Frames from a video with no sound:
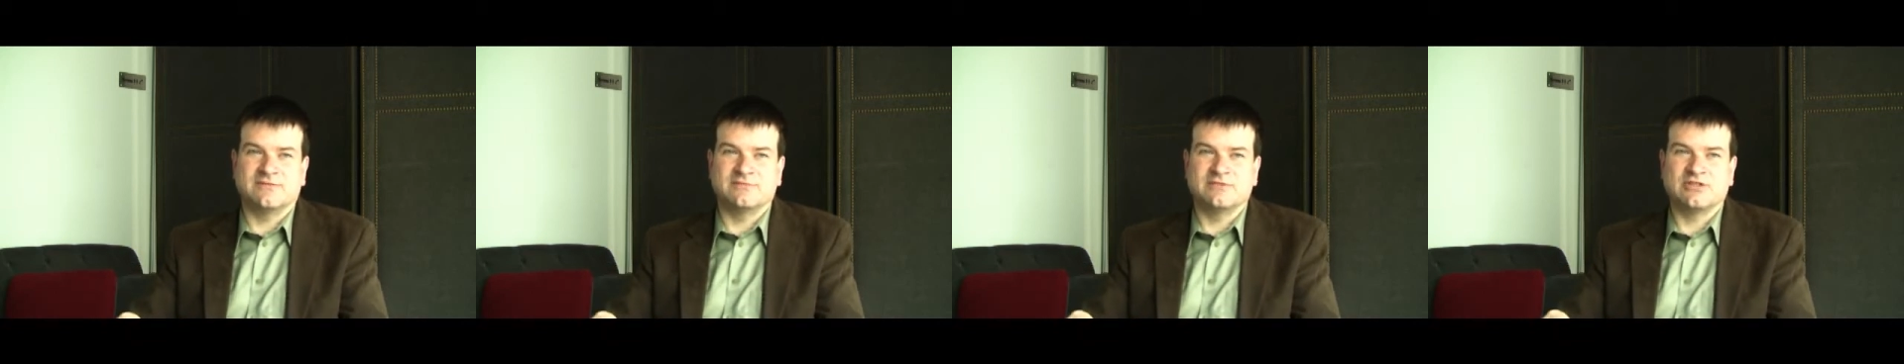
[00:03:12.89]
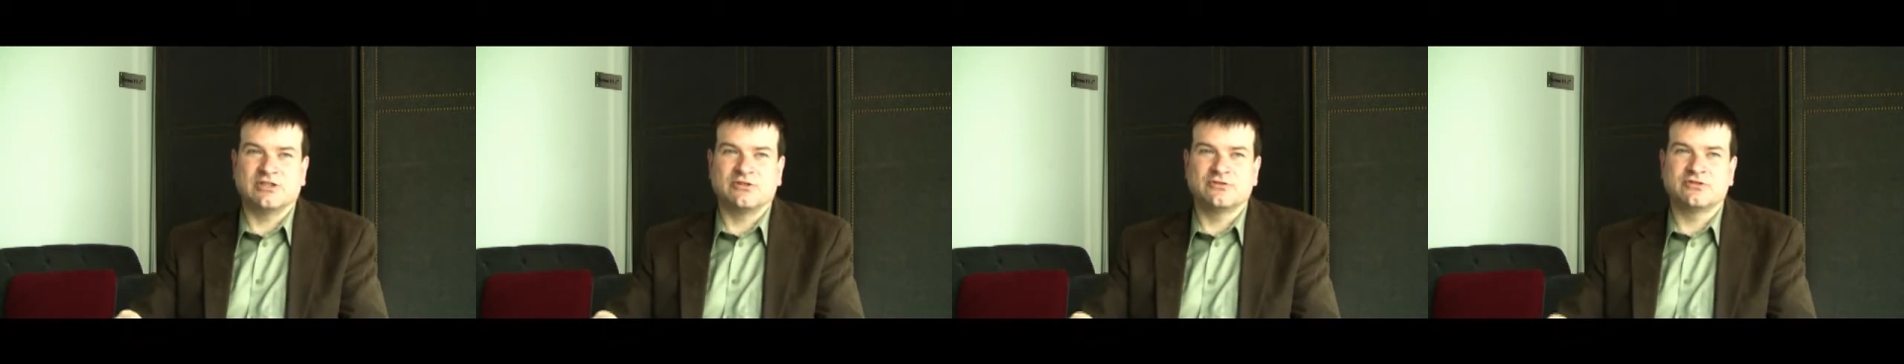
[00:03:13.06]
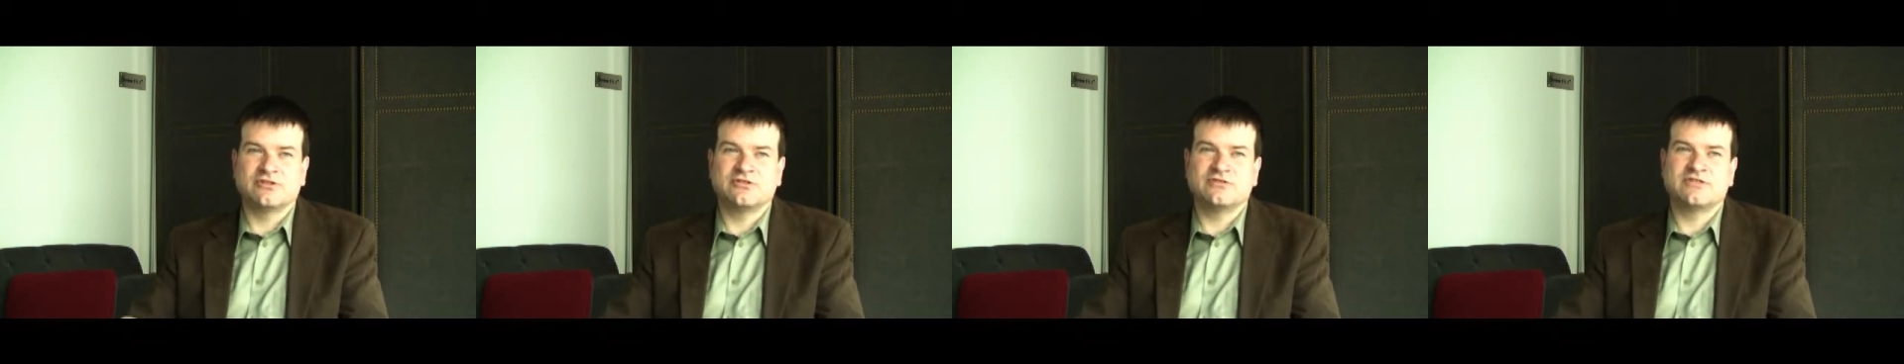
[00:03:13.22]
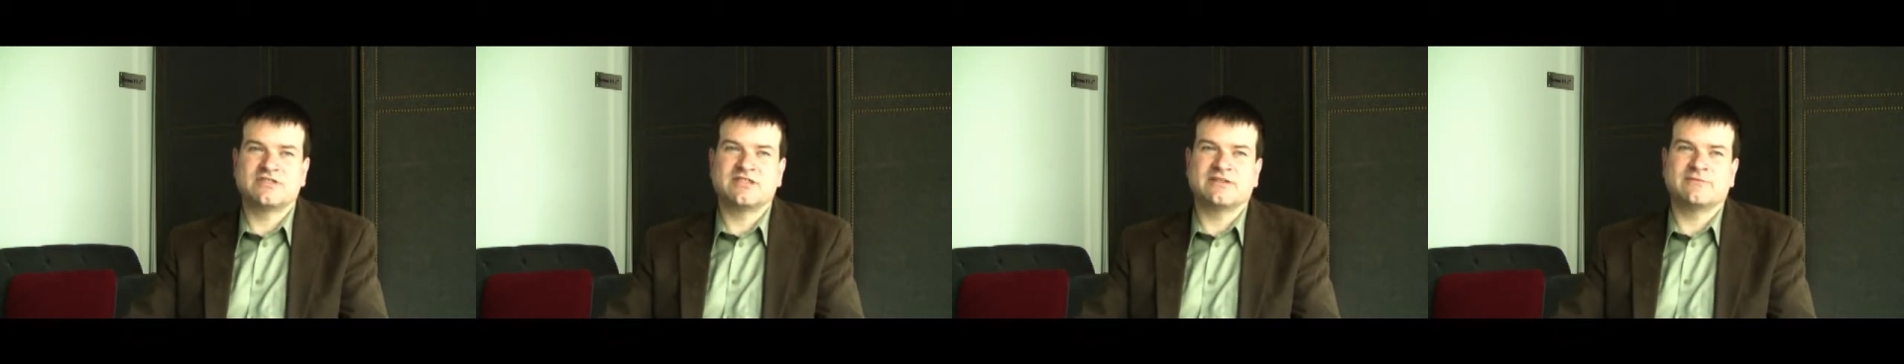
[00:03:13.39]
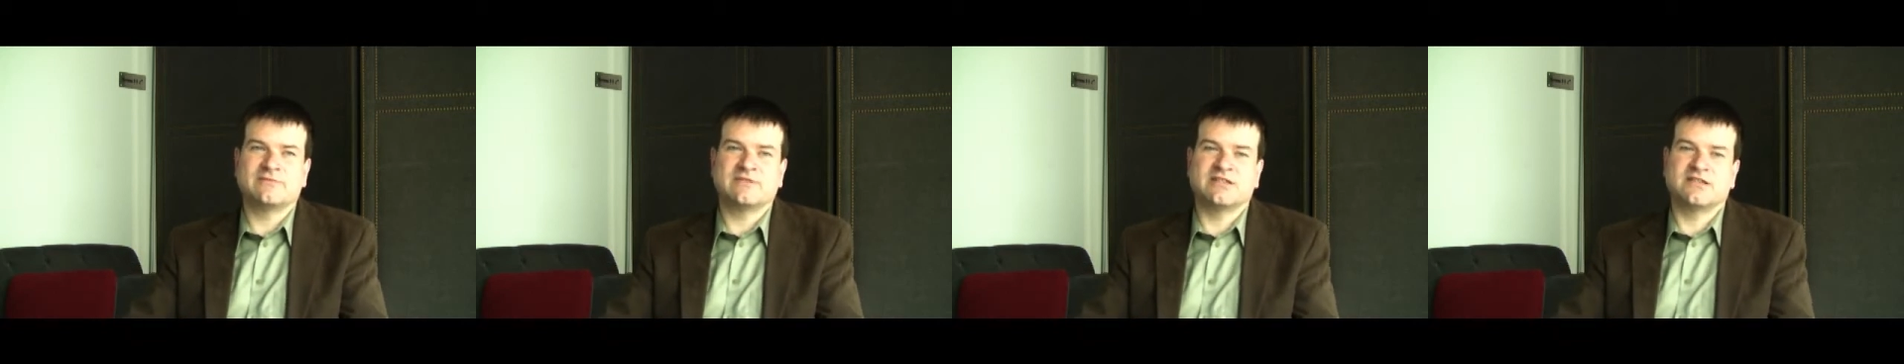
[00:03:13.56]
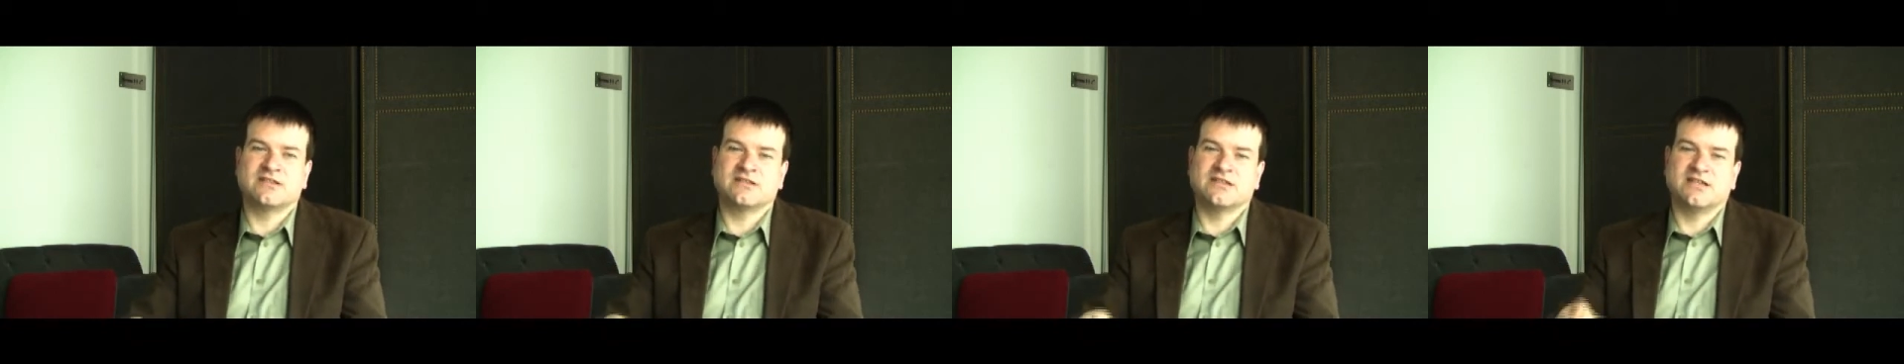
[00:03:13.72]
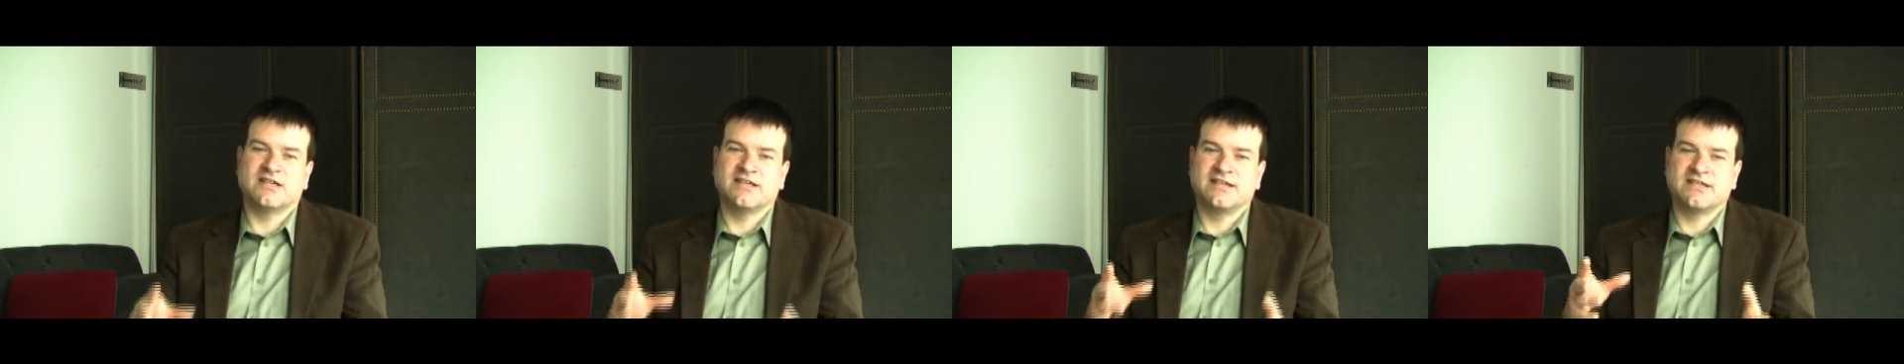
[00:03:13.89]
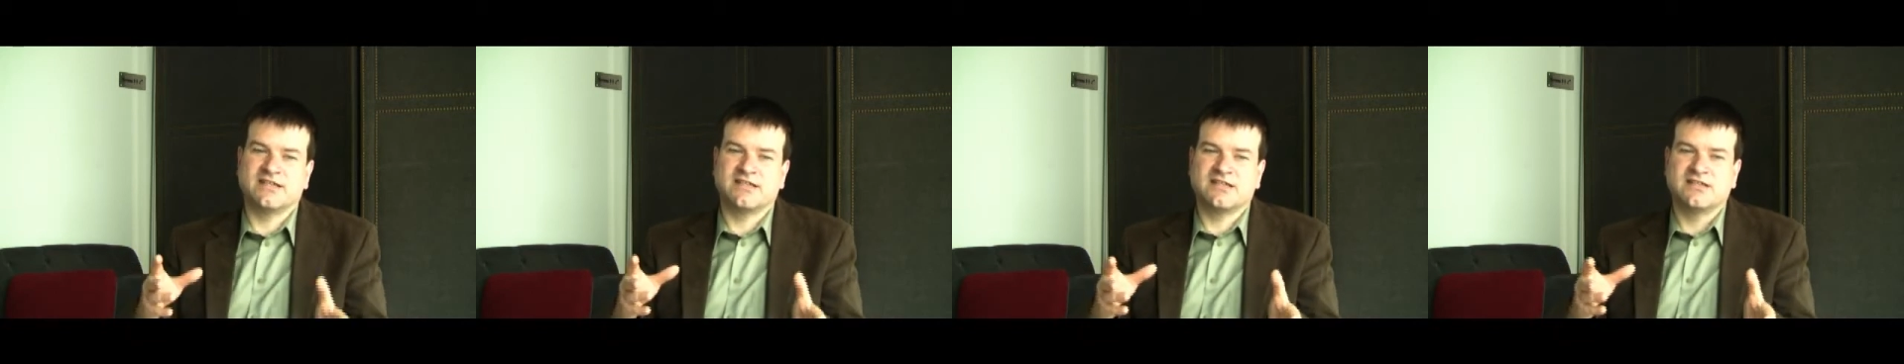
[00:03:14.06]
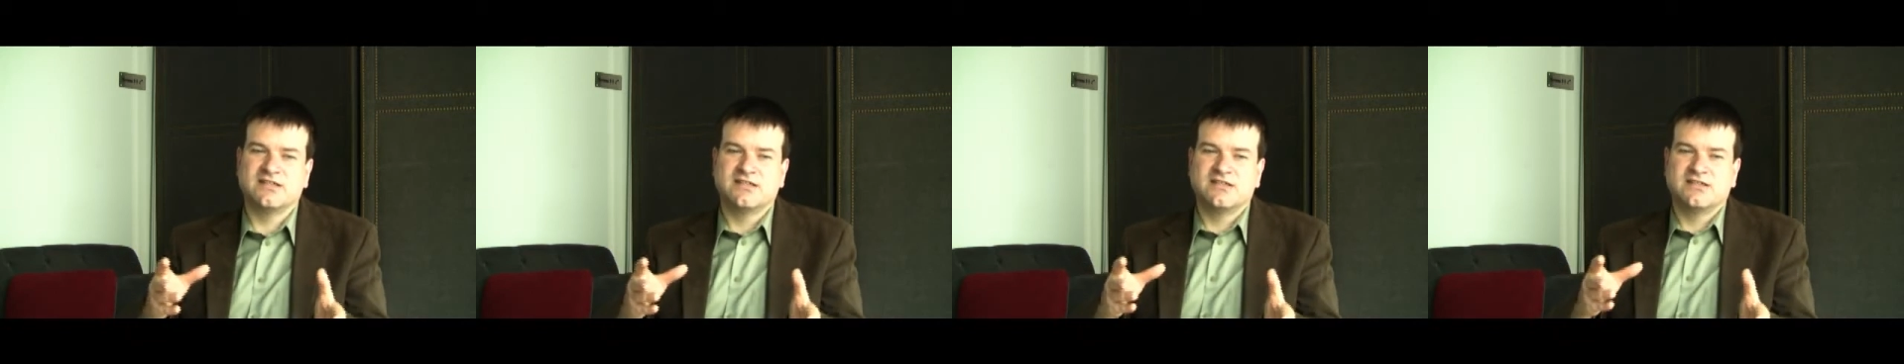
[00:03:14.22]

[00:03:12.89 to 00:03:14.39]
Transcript: Don't do something like